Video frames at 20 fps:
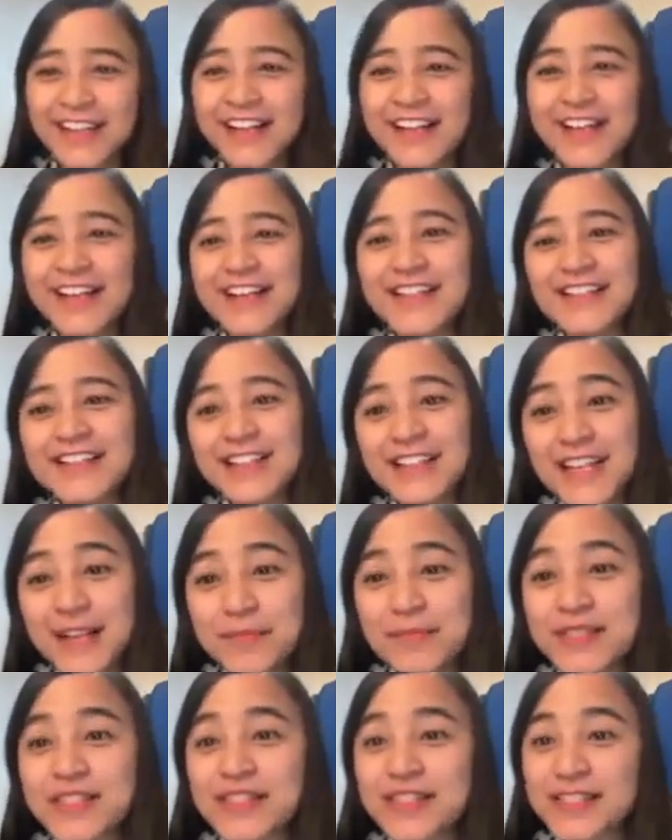He
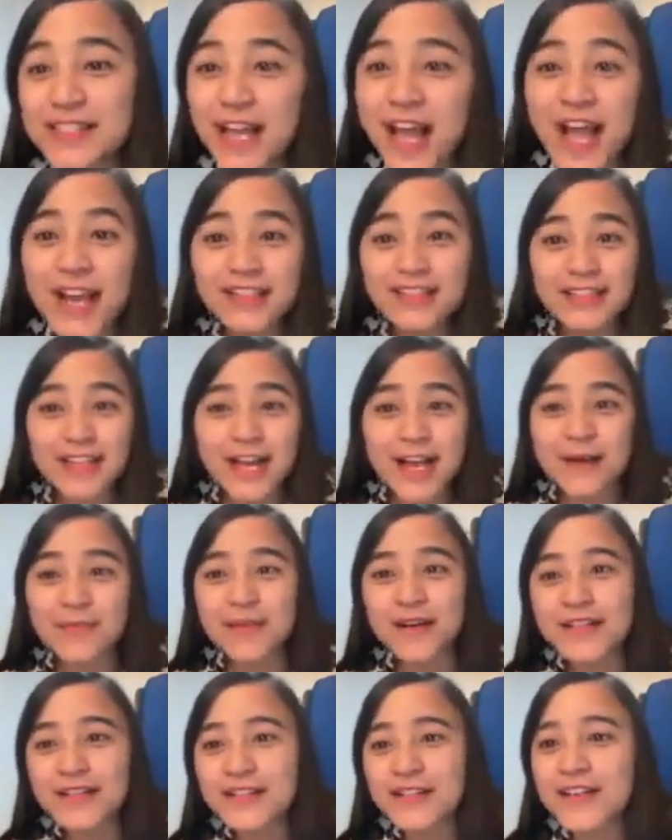sleeps stacked up
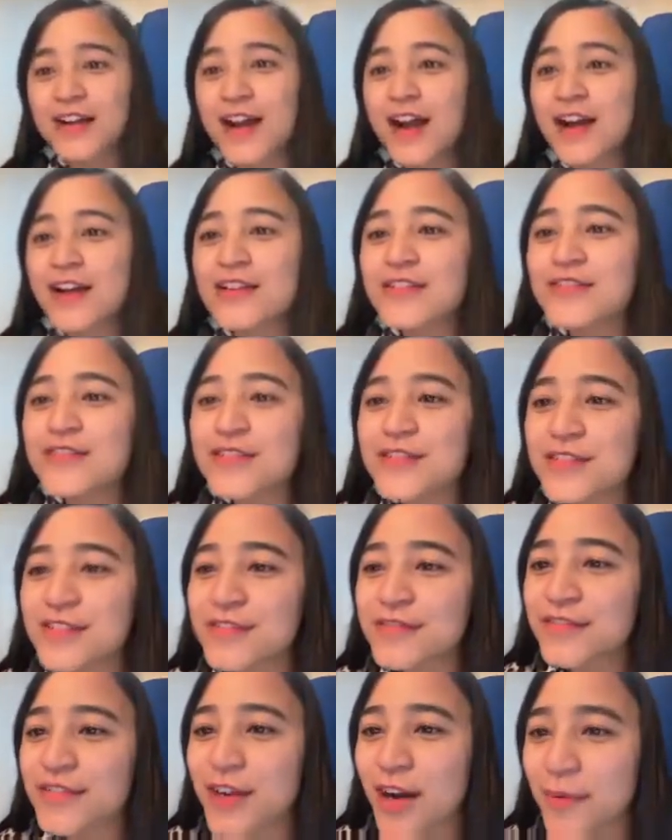under hundreds
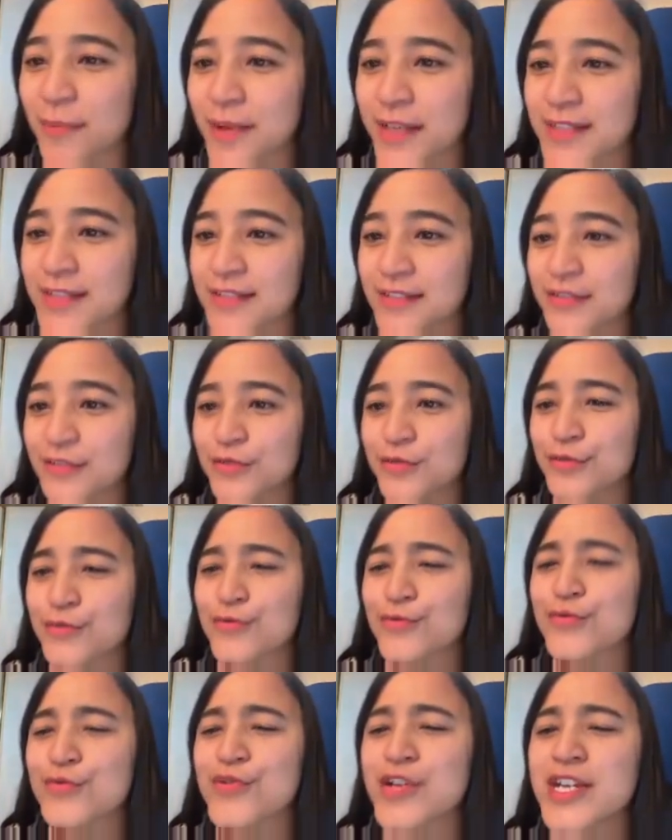of comics and
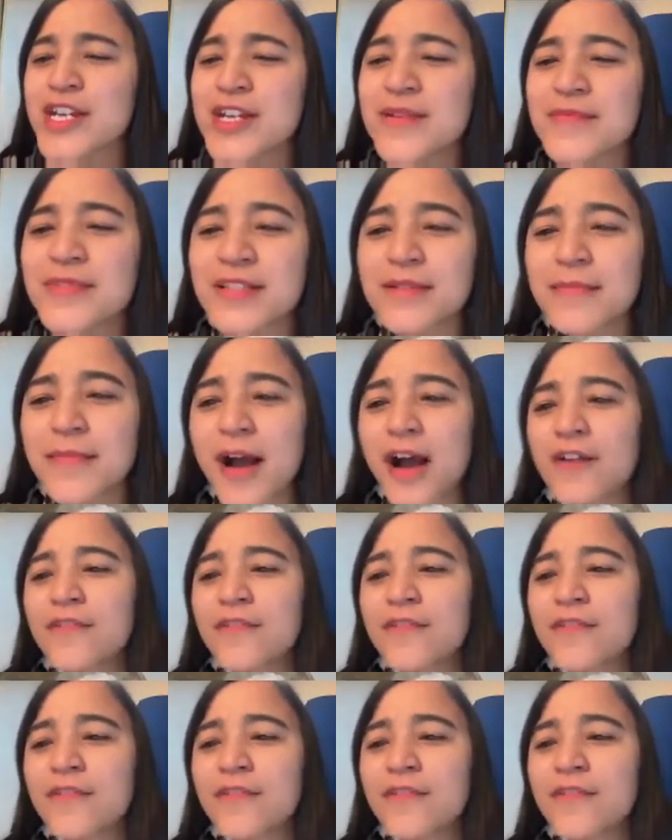dreams about